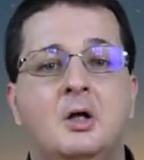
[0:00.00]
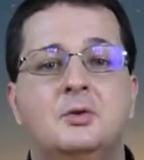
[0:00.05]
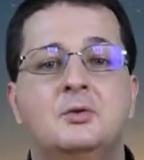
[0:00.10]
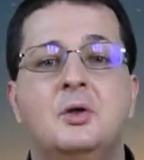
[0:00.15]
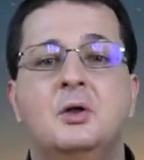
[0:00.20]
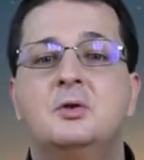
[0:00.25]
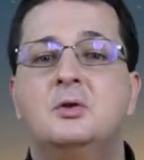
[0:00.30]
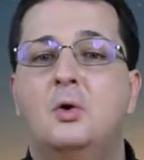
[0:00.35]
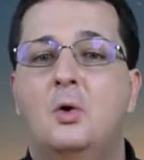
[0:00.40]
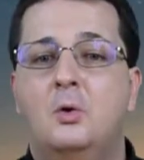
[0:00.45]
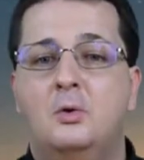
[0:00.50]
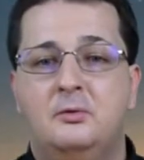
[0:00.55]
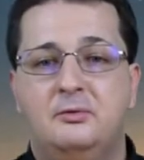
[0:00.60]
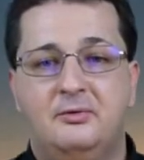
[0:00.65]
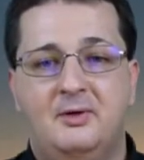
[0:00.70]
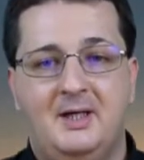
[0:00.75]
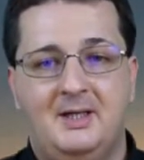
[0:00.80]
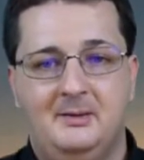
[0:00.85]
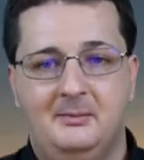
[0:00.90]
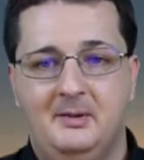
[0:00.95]
not all
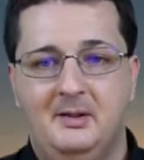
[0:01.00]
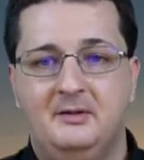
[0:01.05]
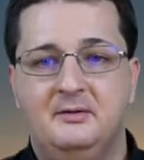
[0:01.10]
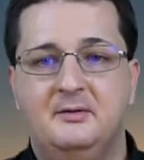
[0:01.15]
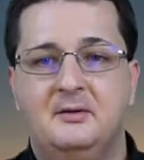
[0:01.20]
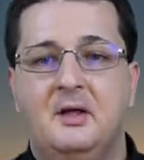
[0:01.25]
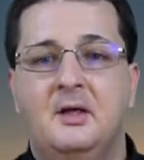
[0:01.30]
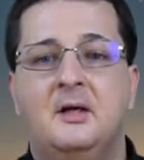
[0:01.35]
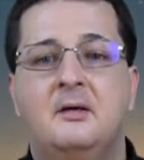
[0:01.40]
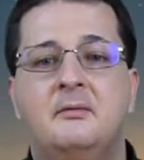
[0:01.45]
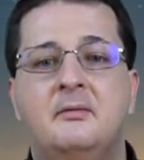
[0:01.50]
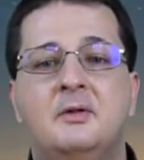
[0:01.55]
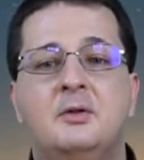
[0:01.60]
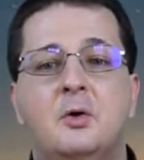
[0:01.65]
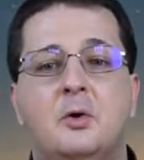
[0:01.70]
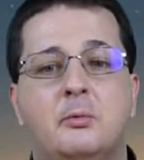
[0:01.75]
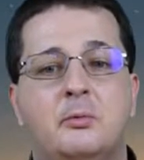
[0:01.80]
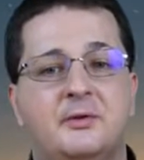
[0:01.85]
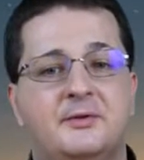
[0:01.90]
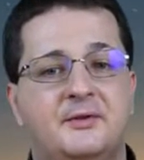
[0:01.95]
fibers will
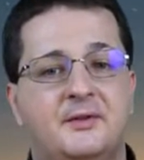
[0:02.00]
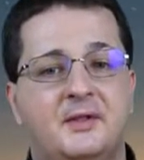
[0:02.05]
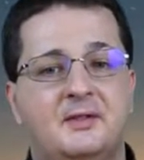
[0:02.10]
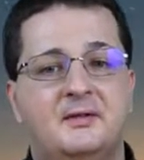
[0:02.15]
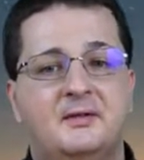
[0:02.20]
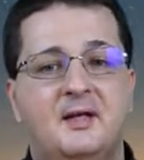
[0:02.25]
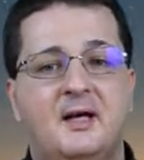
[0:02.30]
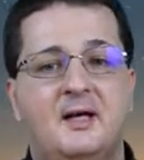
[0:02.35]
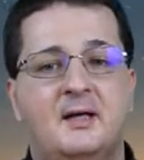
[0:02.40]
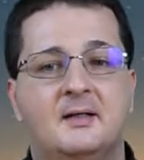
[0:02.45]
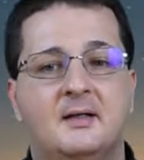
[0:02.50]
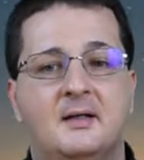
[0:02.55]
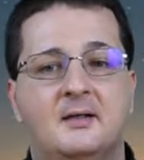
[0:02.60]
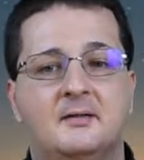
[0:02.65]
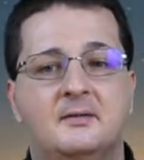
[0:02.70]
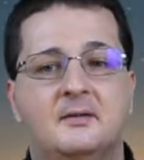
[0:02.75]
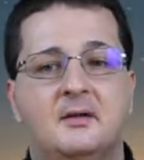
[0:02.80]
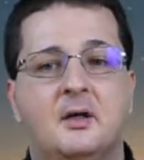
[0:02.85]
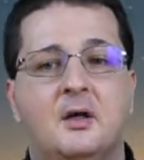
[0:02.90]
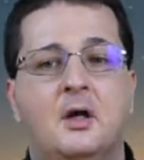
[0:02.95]
always get
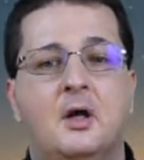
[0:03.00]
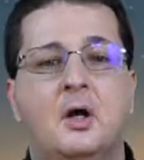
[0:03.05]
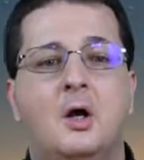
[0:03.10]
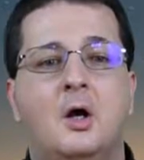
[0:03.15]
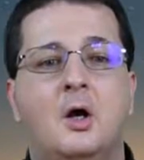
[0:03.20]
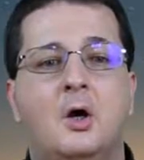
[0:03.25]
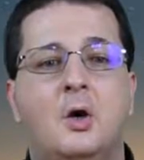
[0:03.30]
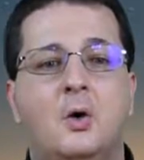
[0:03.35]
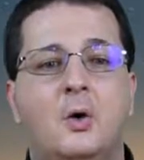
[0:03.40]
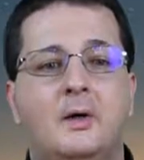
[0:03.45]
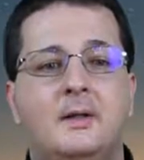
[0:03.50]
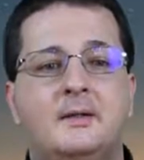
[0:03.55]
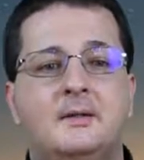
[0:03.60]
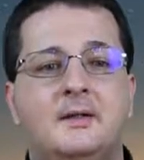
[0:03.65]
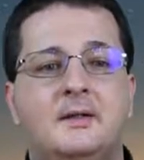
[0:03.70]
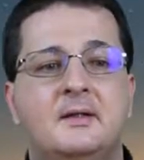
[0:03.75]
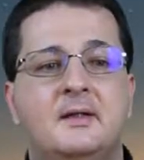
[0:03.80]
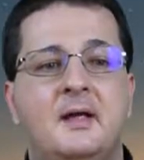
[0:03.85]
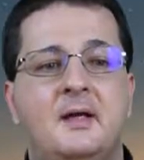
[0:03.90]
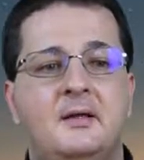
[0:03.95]
targets, or in
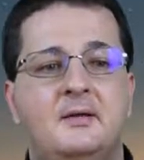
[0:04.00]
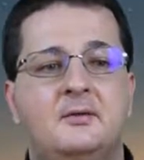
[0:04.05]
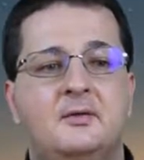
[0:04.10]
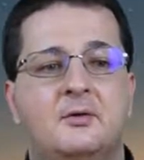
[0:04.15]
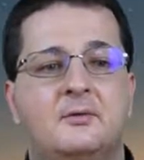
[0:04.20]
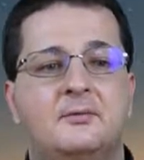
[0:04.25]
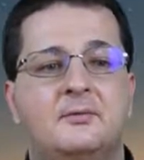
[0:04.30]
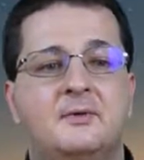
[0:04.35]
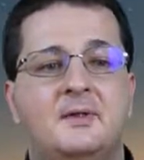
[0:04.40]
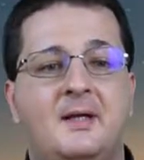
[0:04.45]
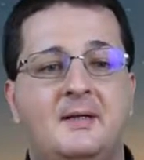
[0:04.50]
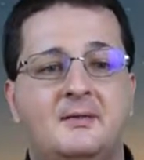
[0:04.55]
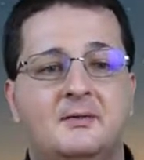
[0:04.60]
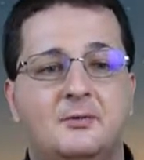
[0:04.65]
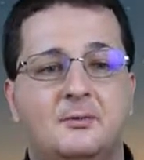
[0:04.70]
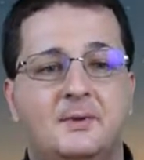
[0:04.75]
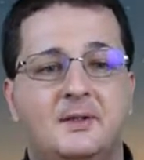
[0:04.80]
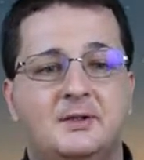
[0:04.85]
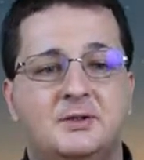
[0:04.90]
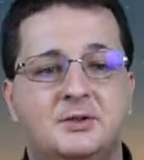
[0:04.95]
the case of dense
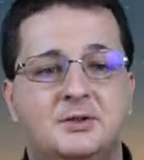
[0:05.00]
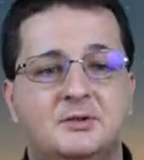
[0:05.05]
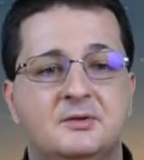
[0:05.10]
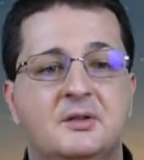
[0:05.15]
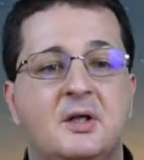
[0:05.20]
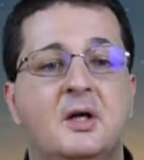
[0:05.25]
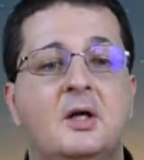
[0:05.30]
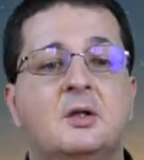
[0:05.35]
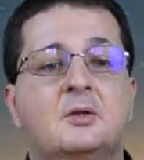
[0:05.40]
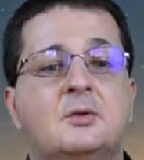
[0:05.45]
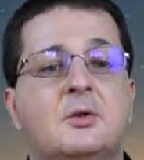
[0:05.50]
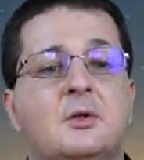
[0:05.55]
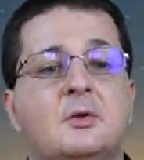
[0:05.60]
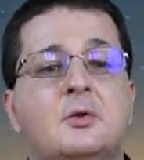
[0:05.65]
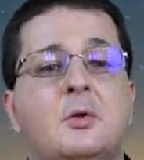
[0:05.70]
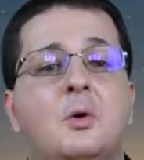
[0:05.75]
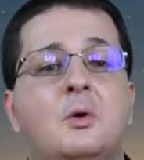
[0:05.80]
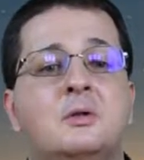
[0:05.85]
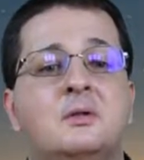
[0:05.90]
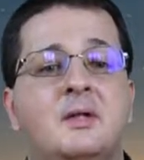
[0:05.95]
regions, not
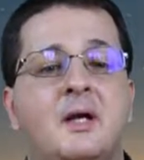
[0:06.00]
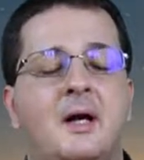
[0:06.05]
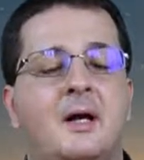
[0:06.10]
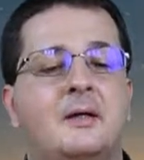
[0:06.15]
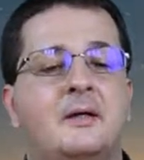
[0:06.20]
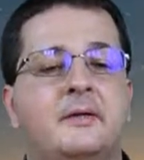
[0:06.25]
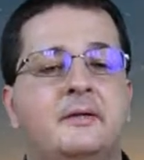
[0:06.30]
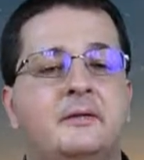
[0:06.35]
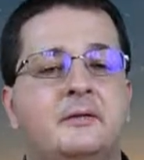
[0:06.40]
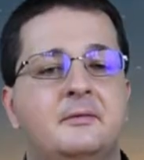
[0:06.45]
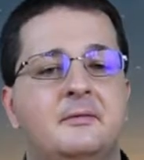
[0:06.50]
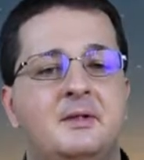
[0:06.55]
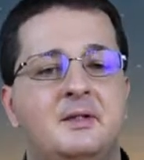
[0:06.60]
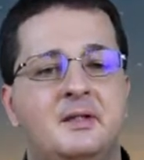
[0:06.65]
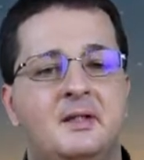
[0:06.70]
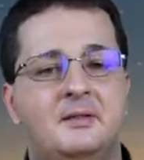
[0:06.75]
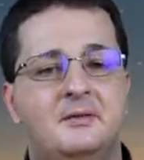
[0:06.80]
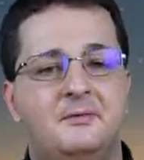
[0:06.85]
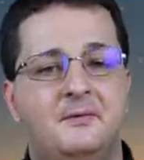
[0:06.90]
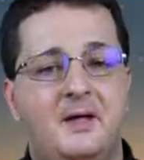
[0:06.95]
all targets will
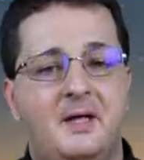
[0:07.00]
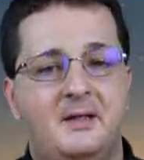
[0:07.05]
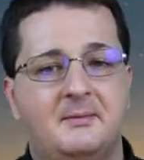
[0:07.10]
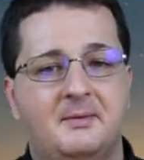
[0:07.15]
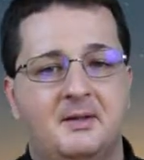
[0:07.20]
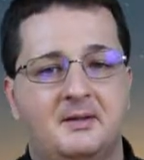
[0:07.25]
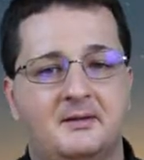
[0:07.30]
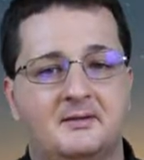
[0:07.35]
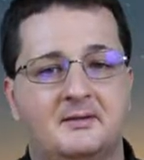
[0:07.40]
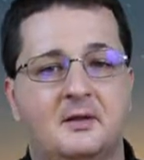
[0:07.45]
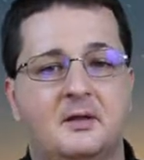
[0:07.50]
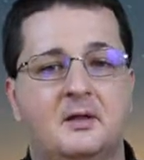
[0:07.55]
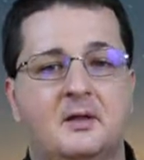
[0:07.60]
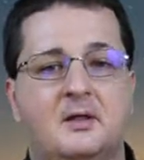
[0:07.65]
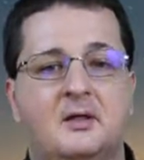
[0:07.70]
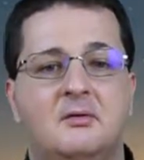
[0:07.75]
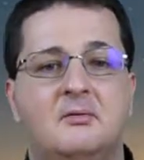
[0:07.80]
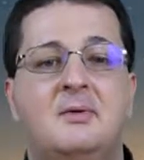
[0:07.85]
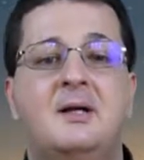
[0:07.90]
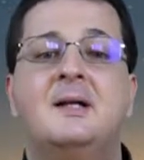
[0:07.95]
get fibers,
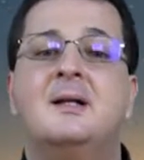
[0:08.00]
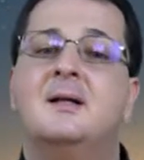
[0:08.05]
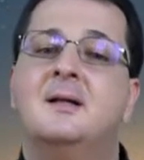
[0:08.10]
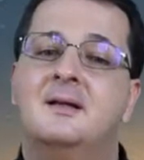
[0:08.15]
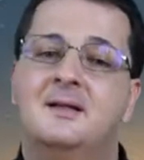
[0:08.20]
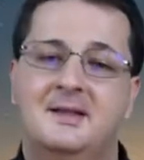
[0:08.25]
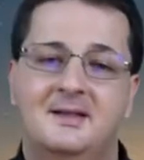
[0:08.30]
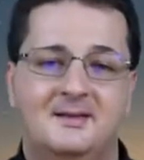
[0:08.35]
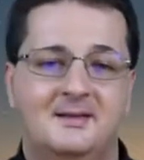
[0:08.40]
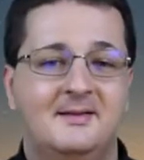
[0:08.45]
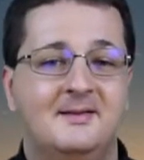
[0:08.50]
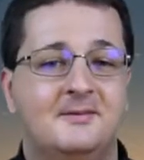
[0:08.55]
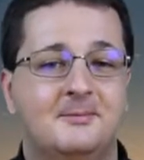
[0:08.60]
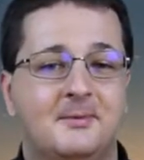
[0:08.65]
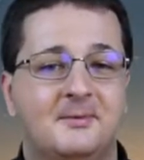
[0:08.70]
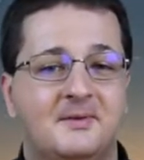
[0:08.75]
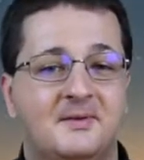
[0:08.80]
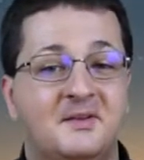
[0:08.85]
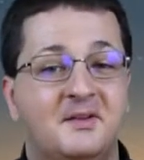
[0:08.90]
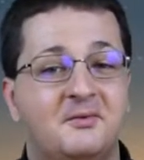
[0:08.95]
well, at least
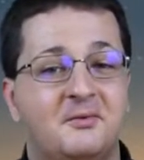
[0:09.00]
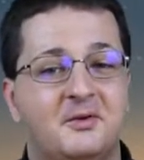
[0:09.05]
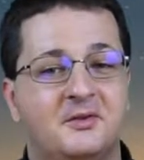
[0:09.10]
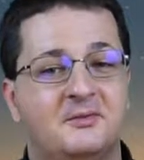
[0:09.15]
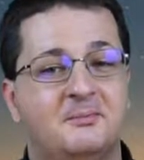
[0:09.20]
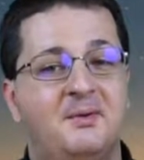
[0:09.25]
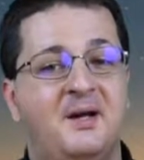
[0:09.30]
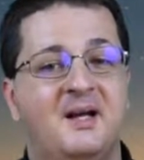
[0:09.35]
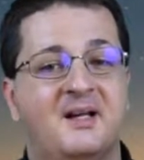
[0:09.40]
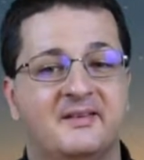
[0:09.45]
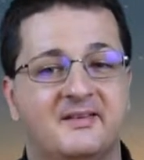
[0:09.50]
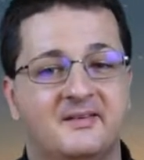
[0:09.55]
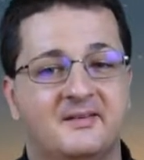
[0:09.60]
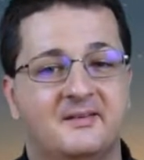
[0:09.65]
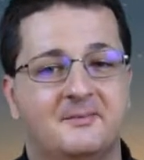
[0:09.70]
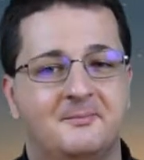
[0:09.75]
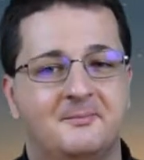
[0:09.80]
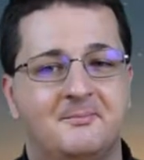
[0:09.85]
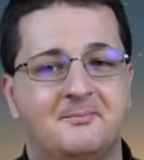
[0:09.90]
within the first pass.